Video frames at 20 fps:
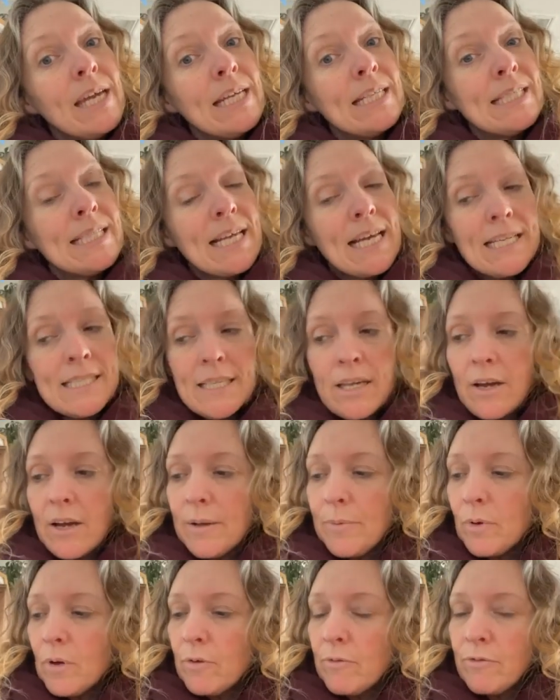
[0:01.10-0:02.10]
It's that
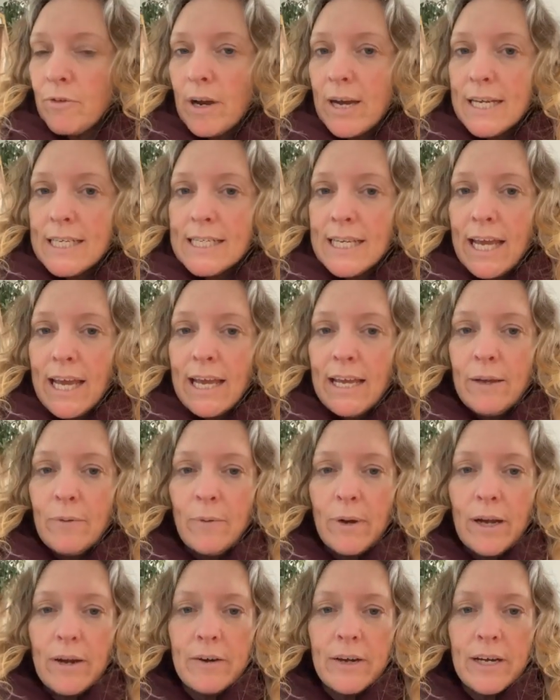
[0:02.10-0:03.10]
time on a Friday
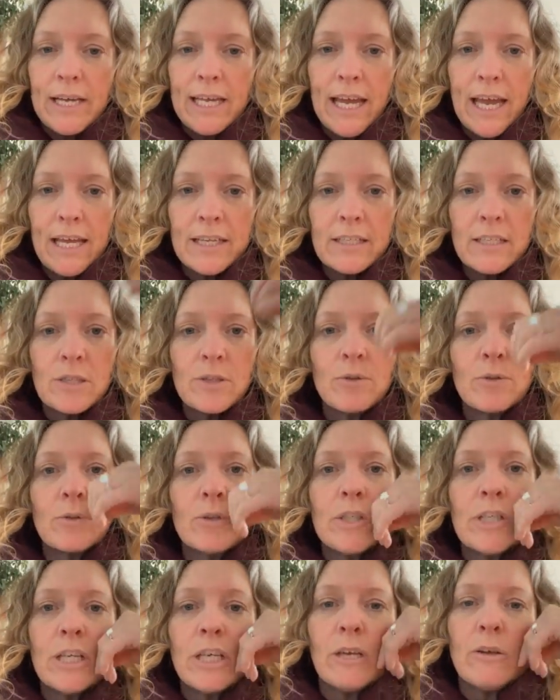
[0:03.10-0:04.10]
where I get to
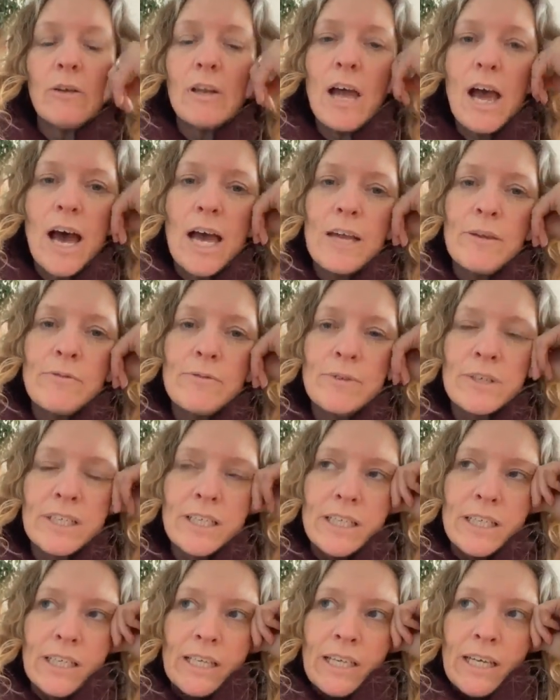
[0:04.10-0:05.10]
talk to you live.
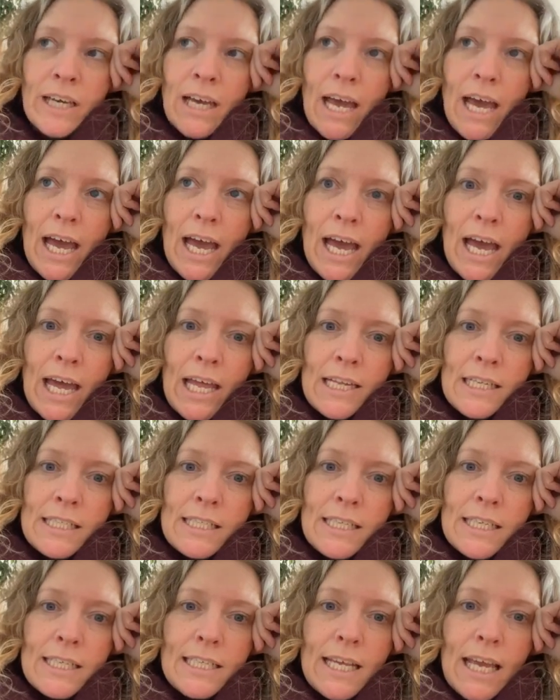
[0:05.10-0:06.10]

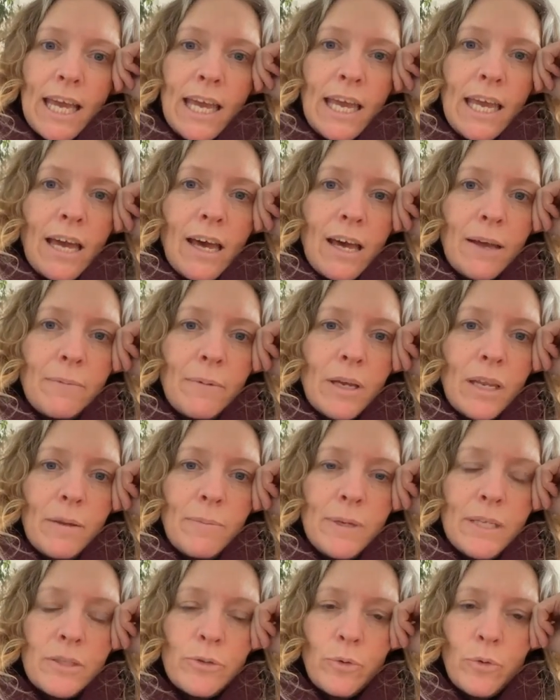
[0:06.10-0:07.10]
And today I'm going
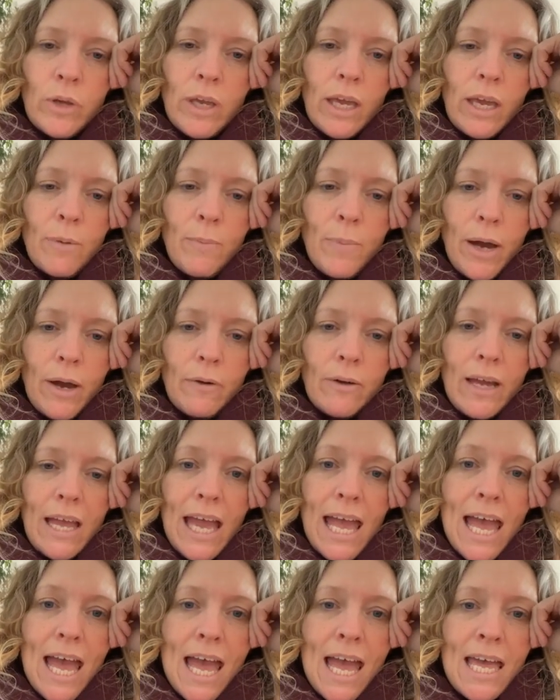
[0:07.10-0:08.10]
to be talking about
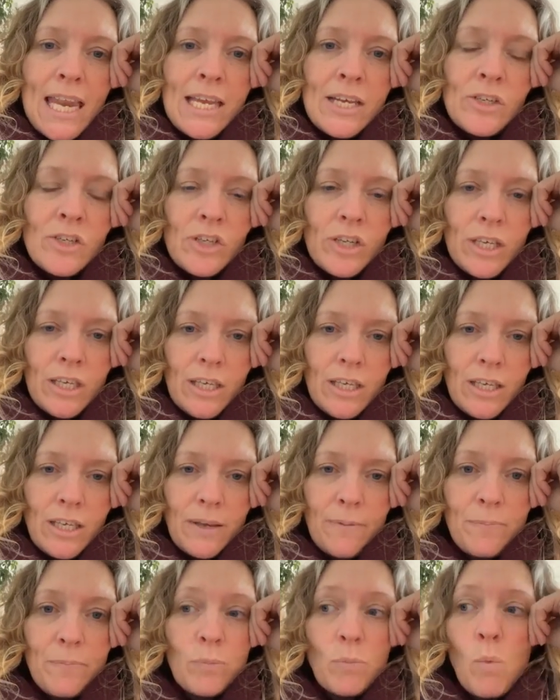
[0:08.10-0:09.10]

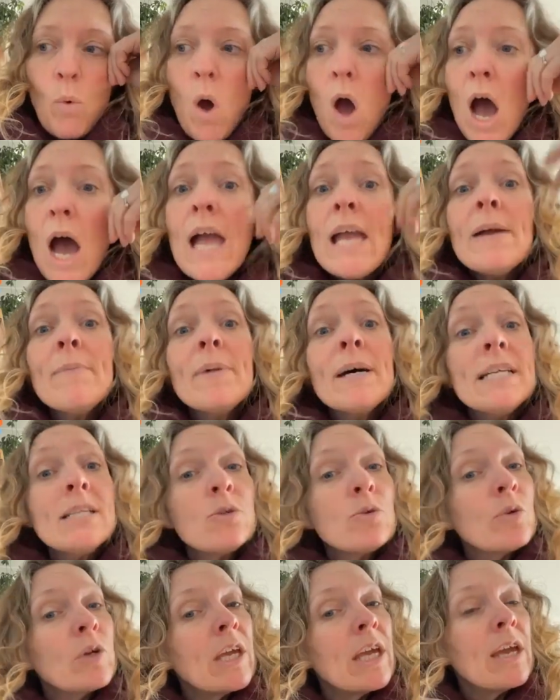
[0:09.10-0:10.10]
energy. Why am I
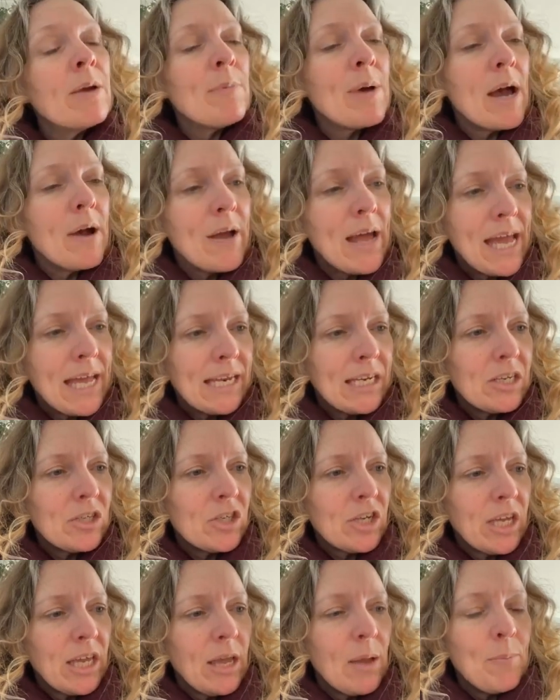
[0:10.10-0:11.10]
talking about
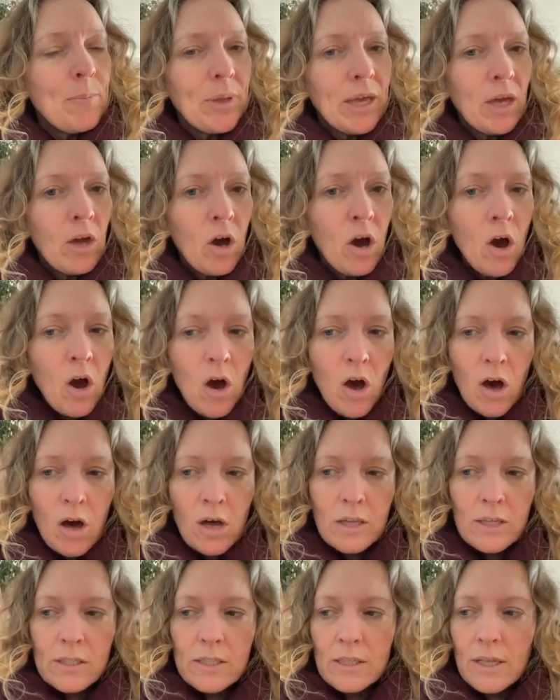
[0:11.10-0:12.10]
energy?
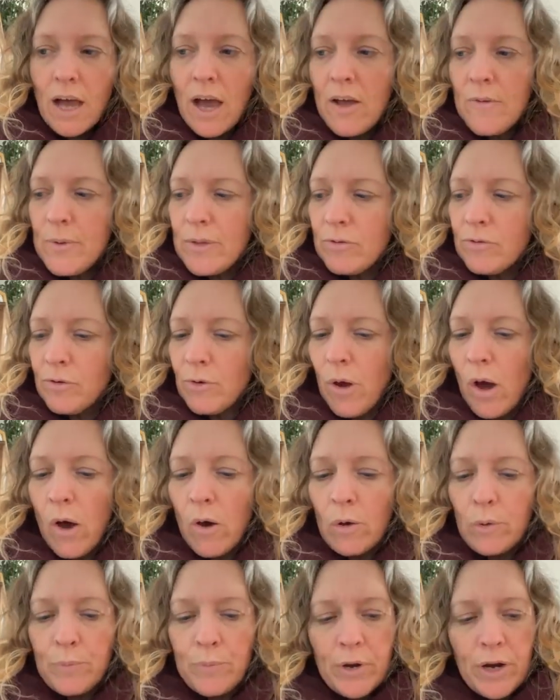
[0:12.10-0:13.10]
Because I've been through a
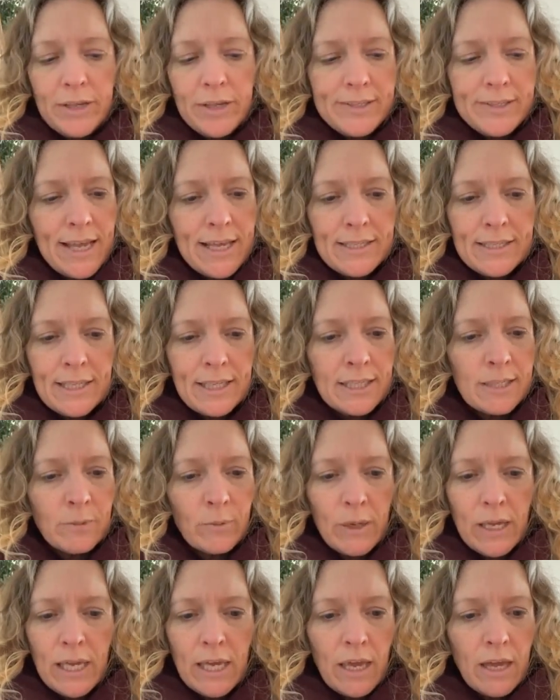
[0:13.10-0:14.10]
whole process
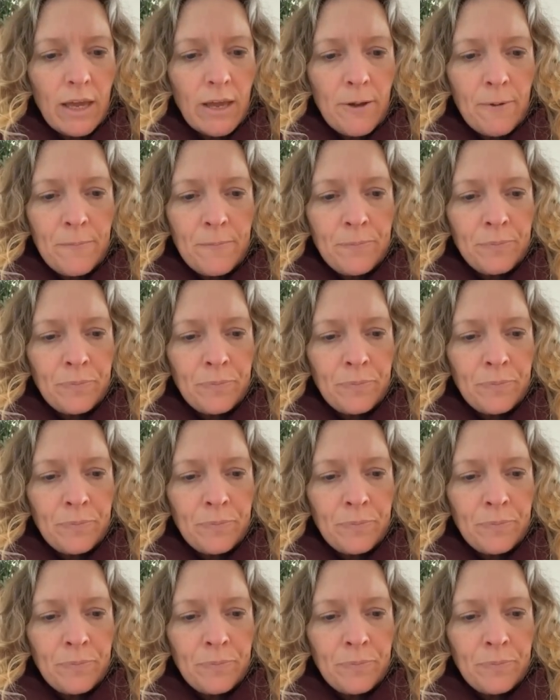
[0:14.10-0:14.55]
this week,